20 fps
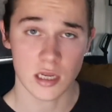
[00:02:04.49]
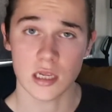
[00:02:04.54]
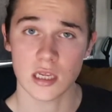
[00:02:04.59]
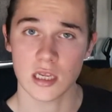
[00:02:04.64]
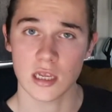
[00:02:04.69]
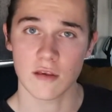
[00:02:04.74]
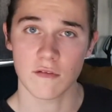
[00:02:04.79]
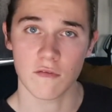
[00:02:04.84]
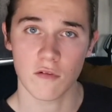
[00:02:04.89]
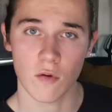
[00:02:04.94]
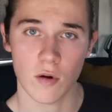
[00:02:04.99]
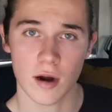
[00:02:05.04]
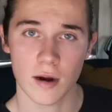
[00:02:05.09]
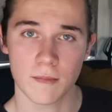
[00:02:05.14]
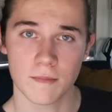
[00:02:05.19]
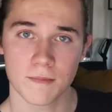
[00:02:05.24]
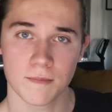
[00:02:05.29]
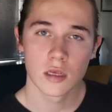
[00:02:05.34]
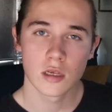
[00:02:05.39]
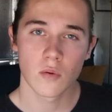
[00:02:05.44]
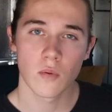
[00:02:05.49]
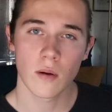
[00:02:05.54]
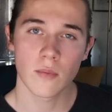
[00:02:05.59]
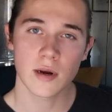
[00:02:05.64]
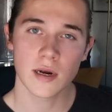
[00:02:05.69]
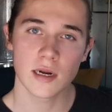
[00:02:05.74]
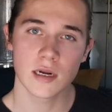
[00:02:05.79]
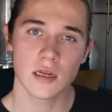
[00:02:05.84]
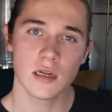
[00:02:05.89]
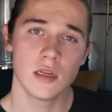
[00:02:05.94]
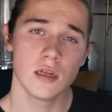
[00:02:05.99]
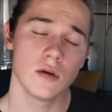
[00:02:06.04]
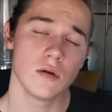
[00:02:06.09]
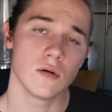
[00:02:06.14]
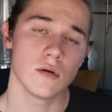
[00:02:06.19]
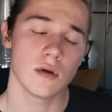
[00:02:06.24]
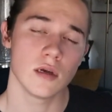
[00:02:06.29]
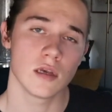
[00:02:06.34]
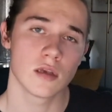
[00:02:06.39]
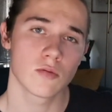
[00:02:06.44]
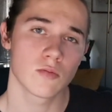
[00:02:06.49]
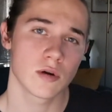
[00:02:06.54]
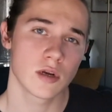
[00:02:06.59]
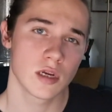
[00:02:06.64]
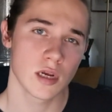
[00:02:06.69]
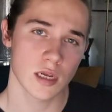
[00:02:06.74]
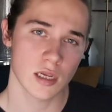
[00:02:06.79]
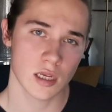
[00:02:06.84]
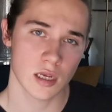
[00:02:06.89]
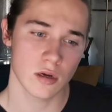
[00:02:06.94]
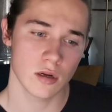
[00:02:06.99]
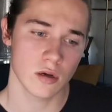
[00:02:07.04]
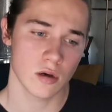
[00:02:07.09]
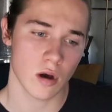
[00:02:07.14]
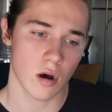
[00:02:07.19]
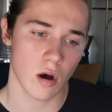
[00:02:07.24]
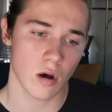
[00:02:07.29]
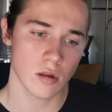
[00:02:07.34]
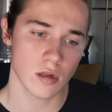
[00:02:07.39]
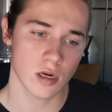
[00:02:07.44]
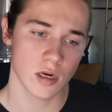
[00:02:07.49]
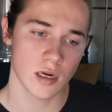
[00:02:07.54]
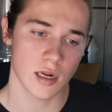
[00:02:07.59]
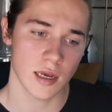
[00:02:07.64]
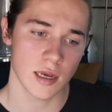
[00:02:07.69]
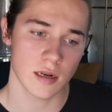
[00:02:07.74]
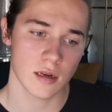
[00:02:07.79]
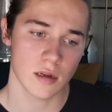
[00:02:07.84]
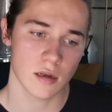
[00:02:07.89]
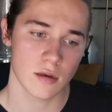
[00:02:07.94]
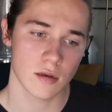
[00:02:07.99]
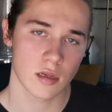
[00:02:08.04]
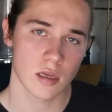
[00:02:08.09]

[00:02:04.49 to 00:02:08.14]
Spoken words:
to C4. So what we're going to do is we're just going to alternate